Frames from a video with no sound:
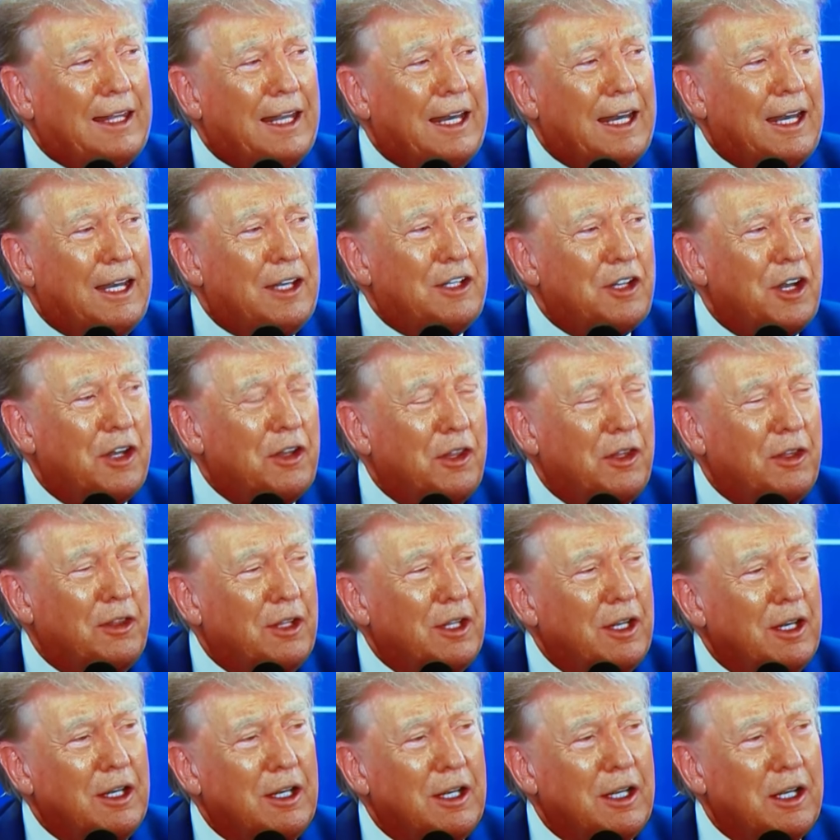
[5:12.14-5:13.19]
including right
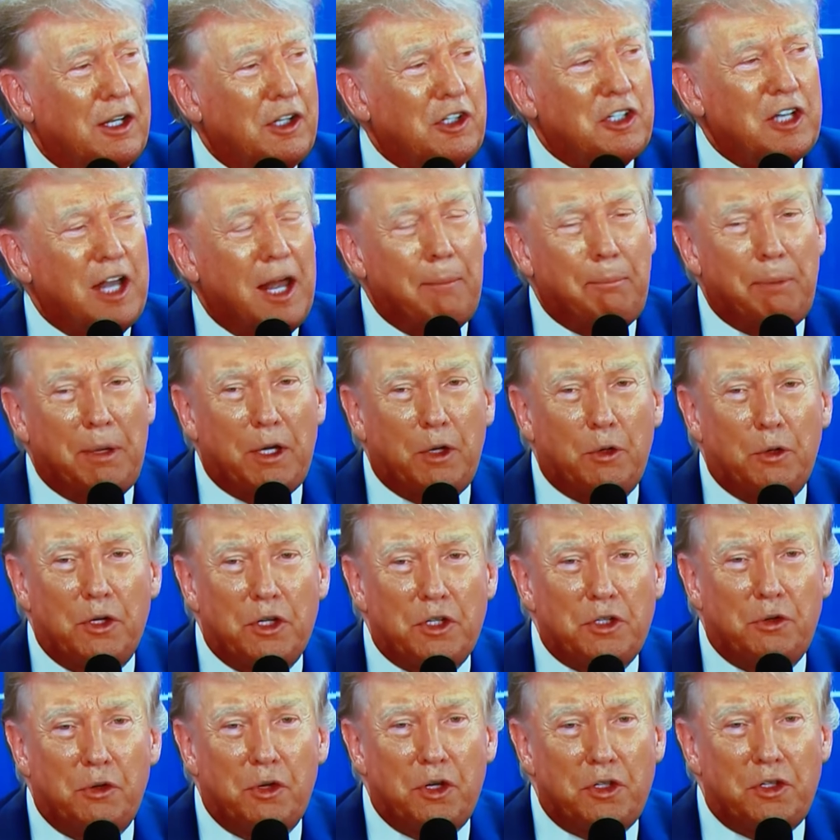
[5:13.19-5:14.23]
here. This
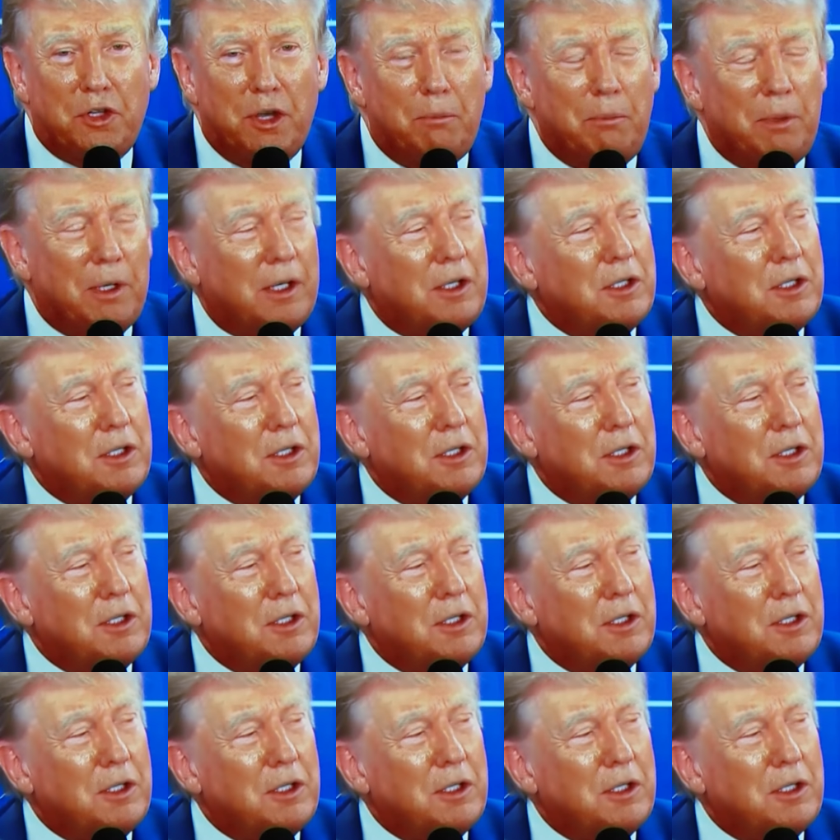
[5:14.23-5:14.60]
comes after the